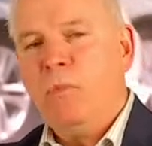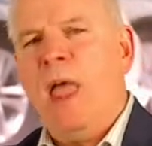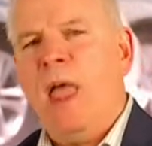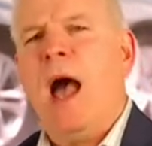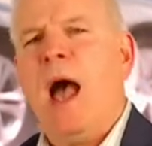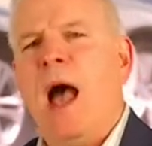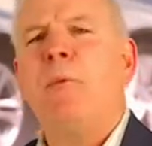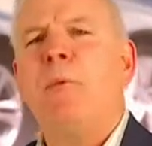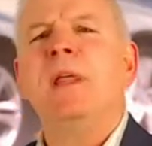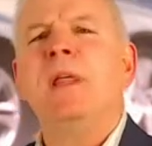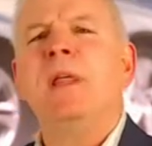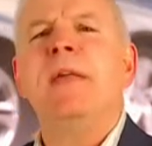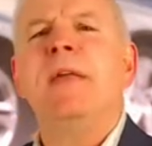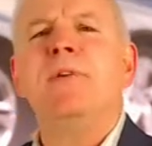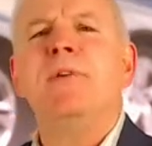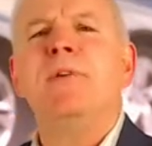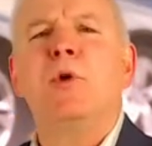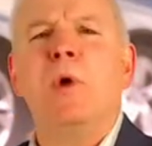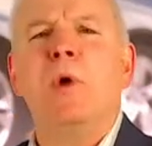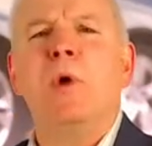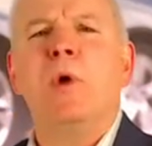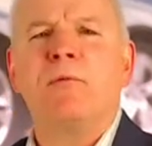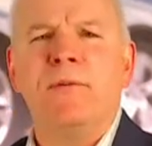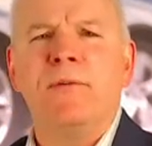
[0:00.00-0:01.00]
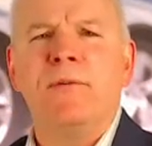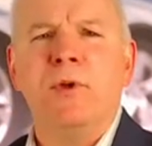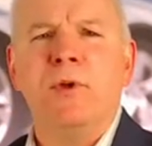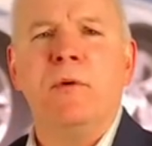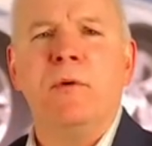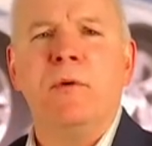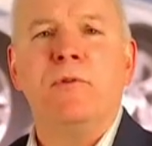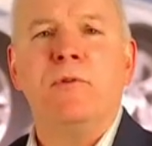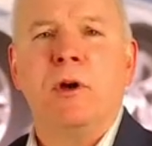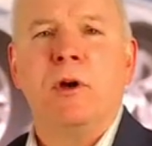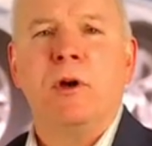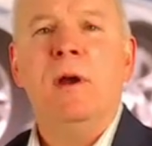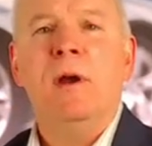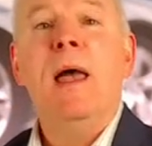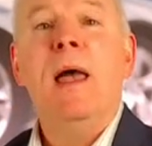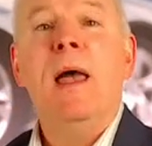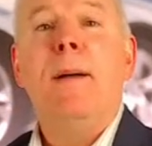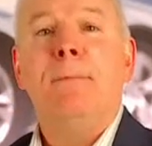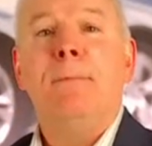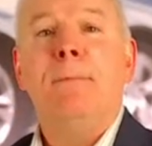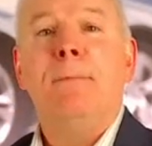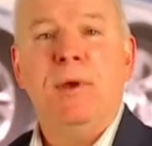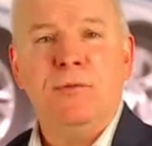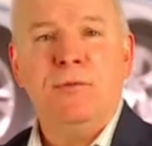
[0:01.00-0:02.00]
I want to give you a quick review of your
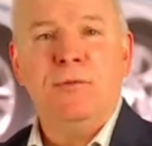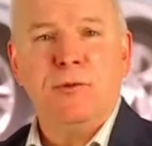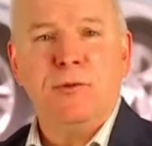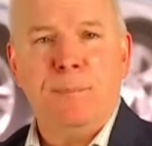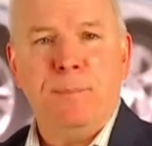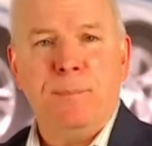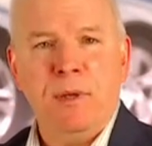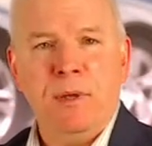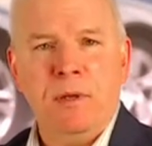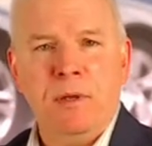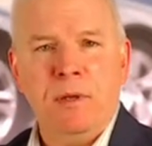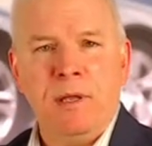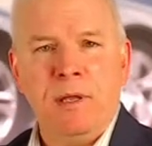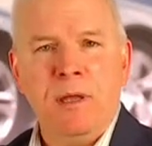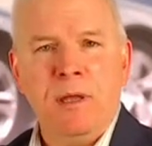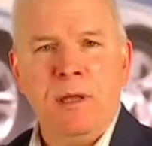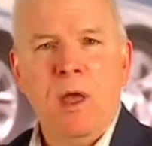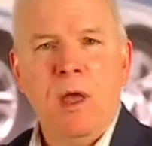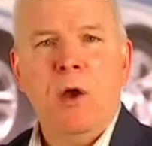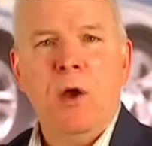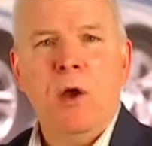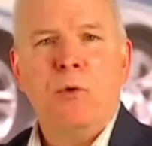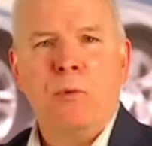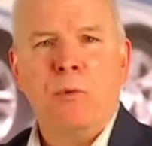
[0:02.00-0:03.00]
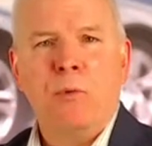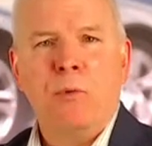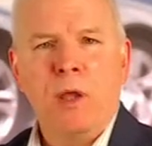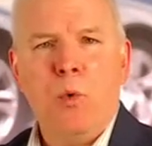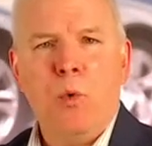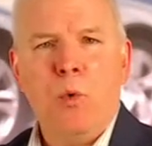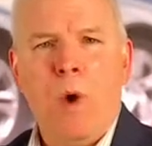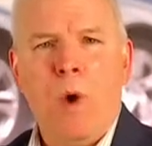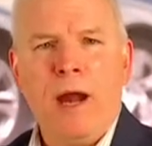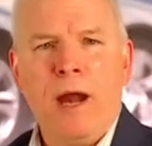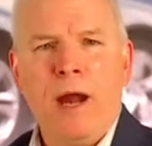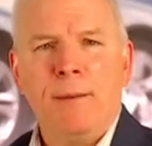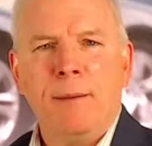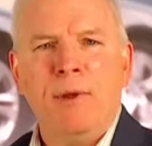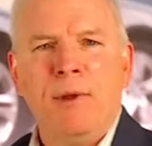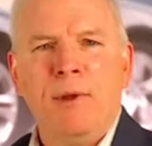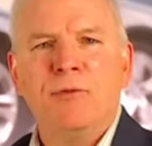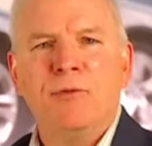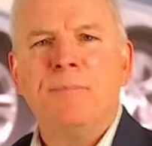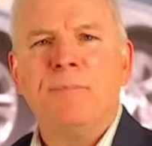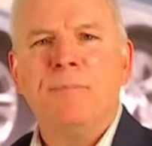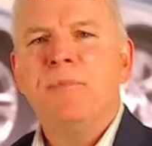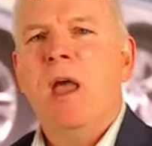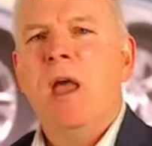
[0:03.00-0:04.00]
business building
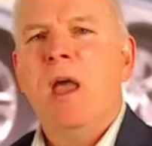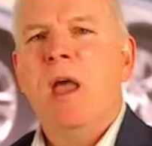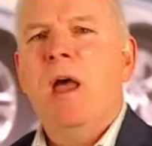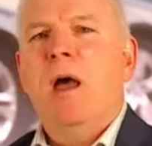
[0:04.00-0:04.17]
requirements.